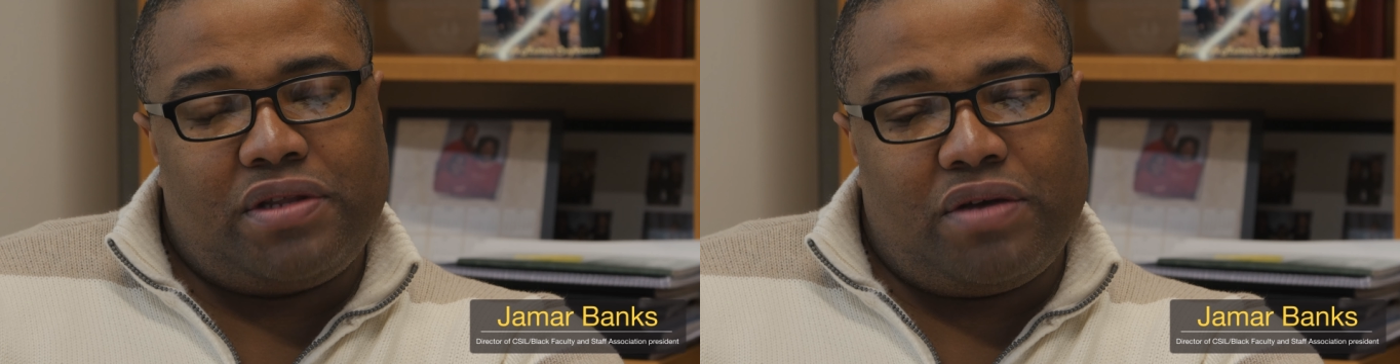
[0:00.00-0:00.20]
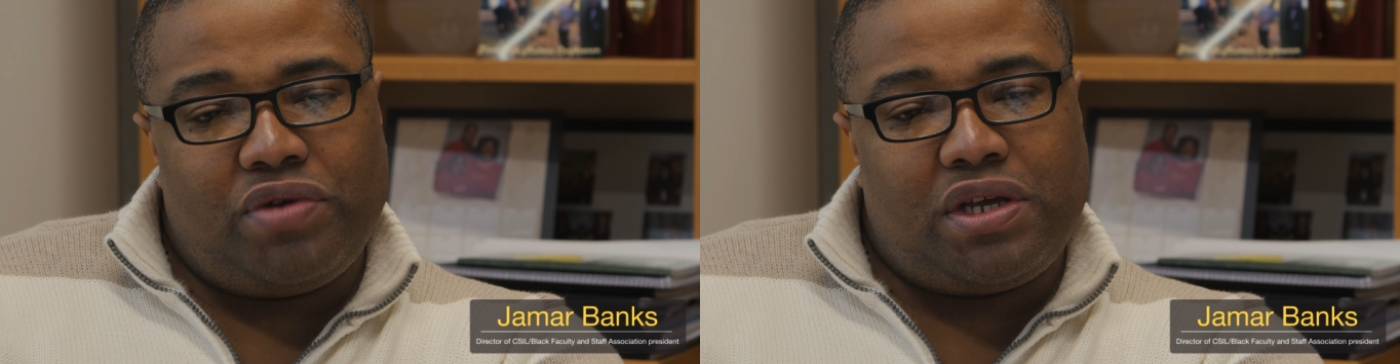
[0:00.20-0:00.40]

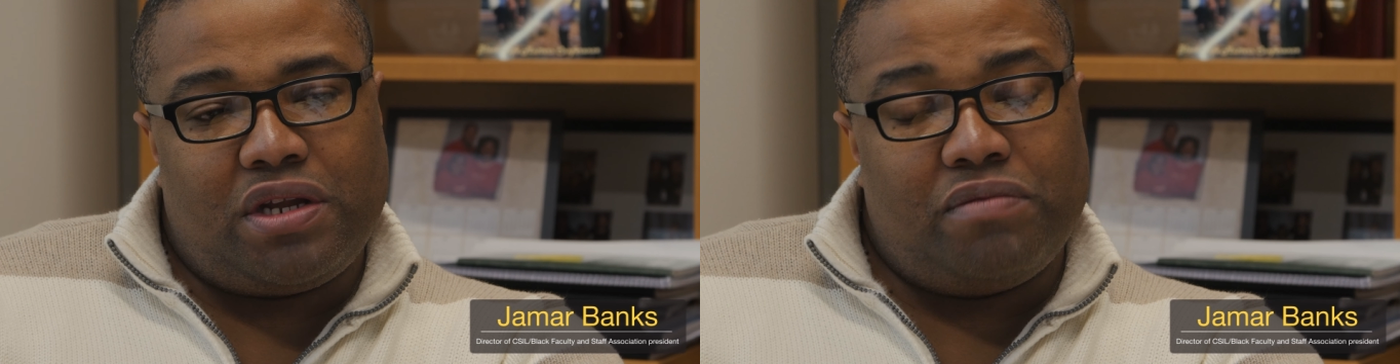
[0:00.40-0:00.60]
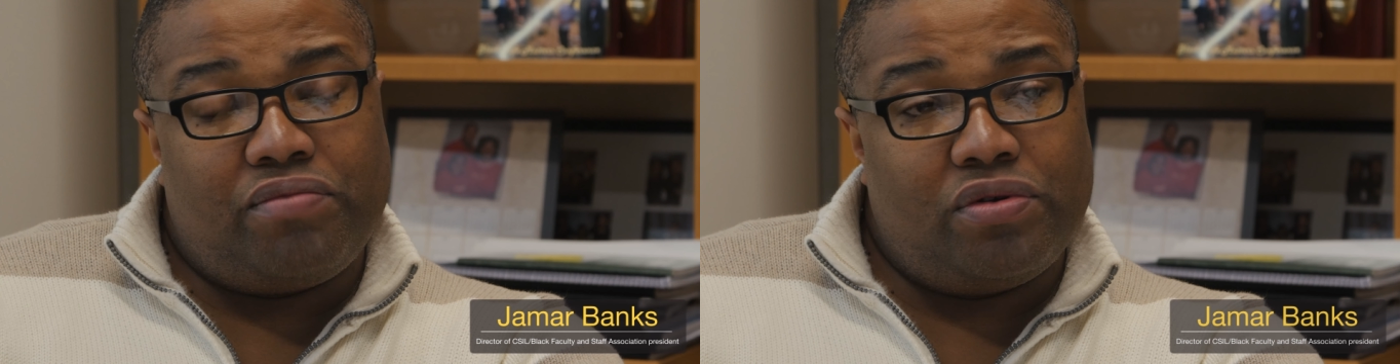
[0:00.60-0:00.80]
that we
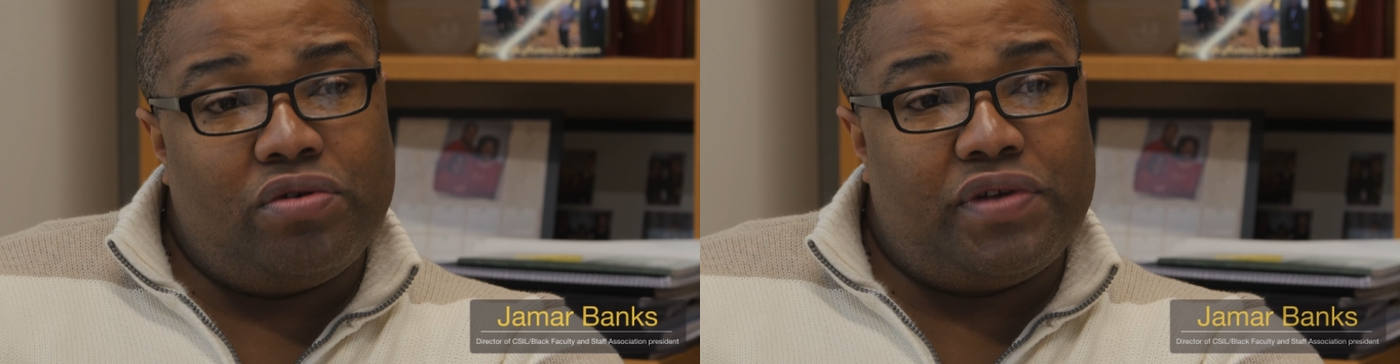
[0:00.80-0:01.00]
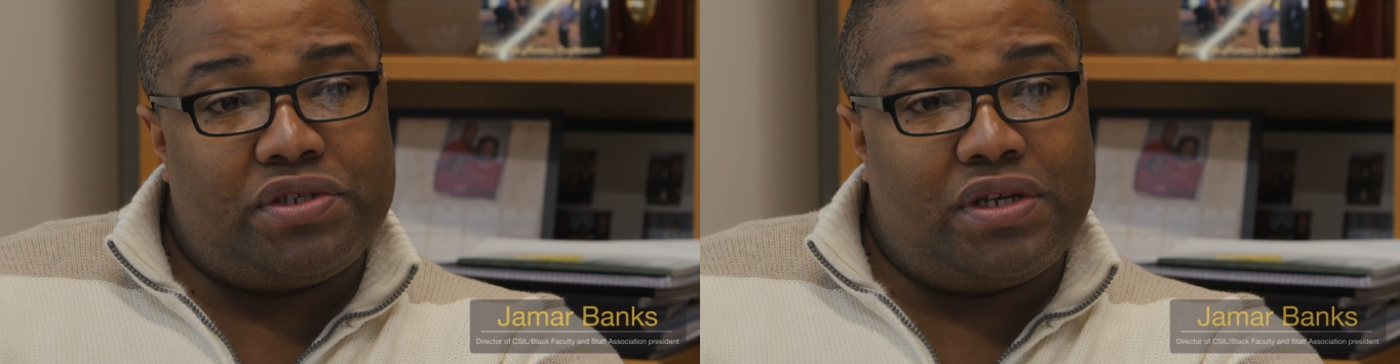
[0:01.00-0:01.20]
can
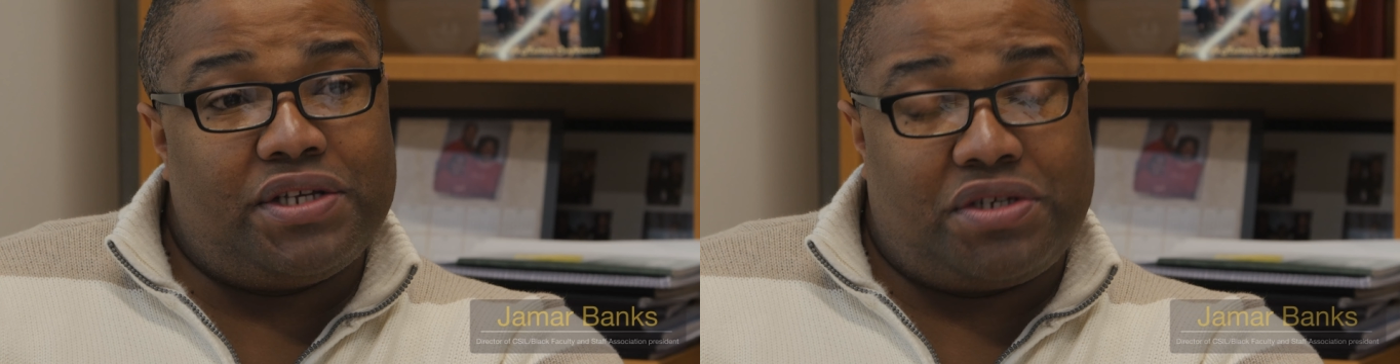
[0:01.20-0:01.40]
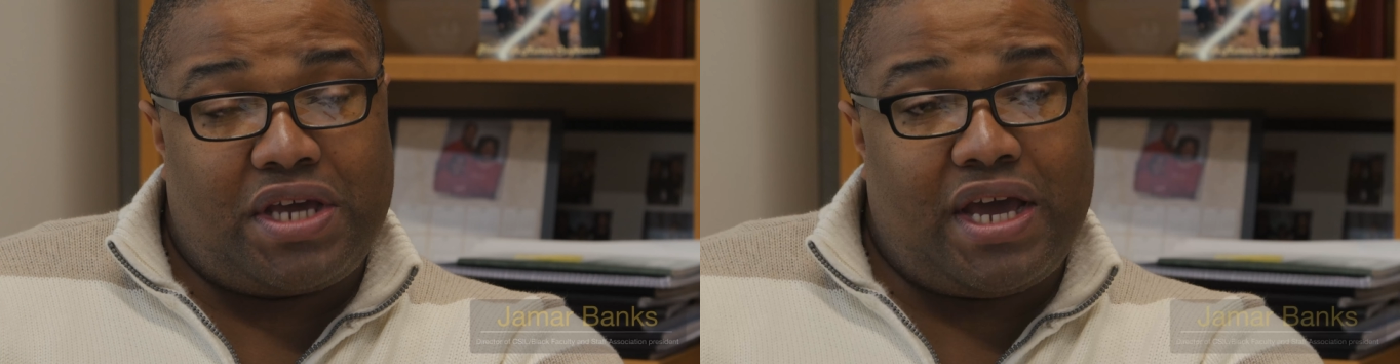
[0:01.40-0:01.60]
improve as a,
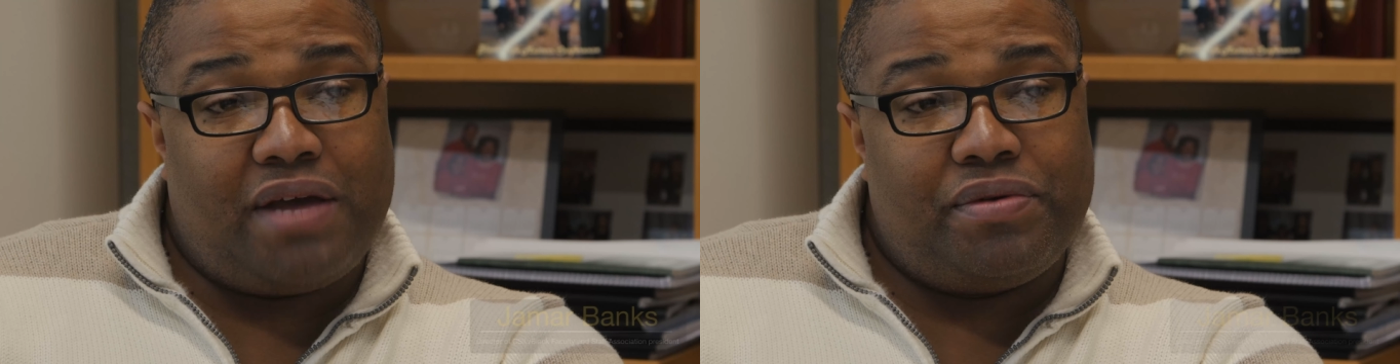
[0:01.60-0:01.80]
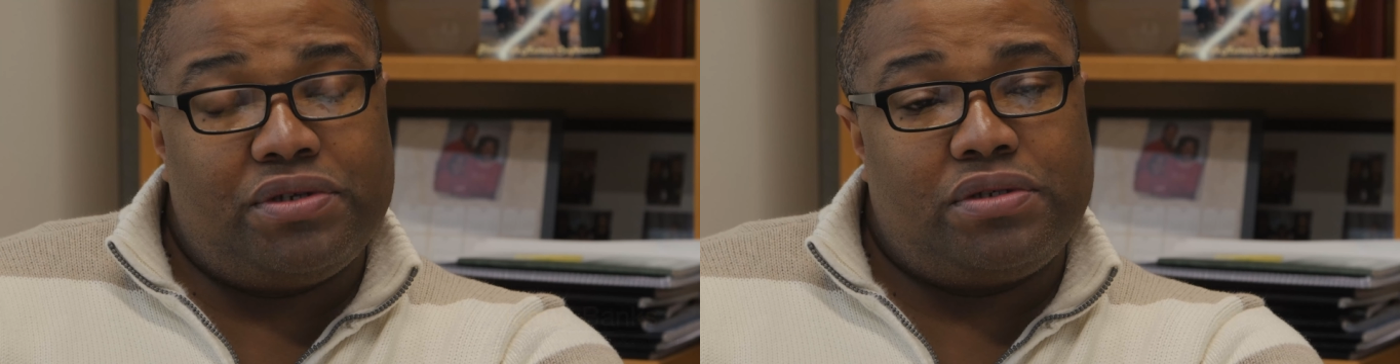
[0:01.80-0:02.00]
as a
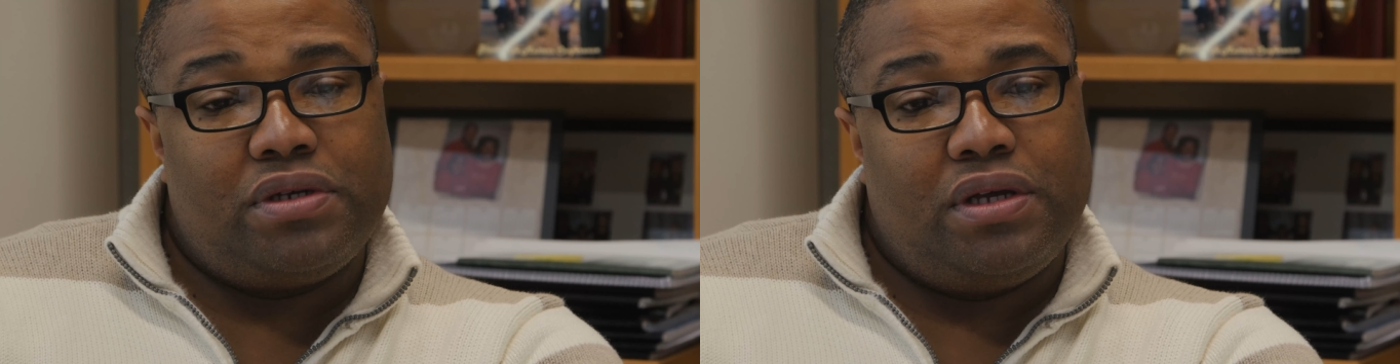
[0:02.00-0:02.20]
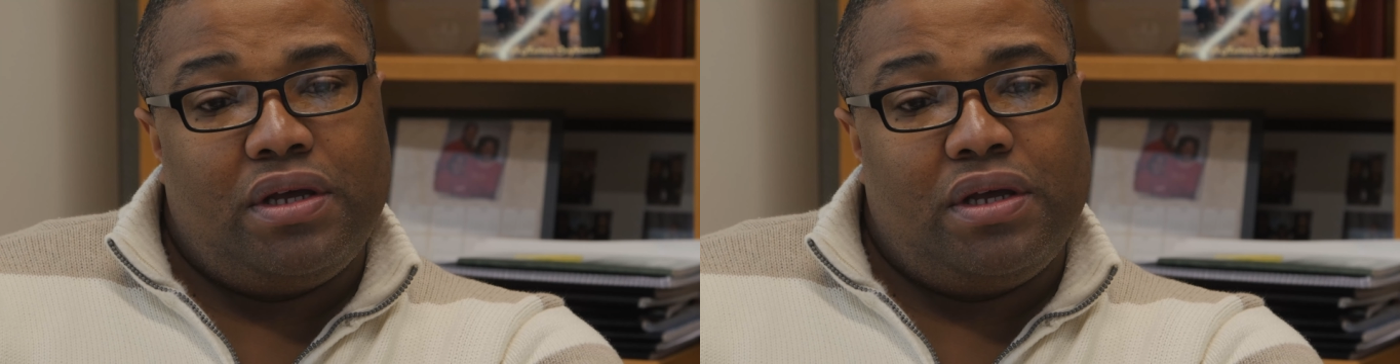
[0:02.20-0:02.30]
campus.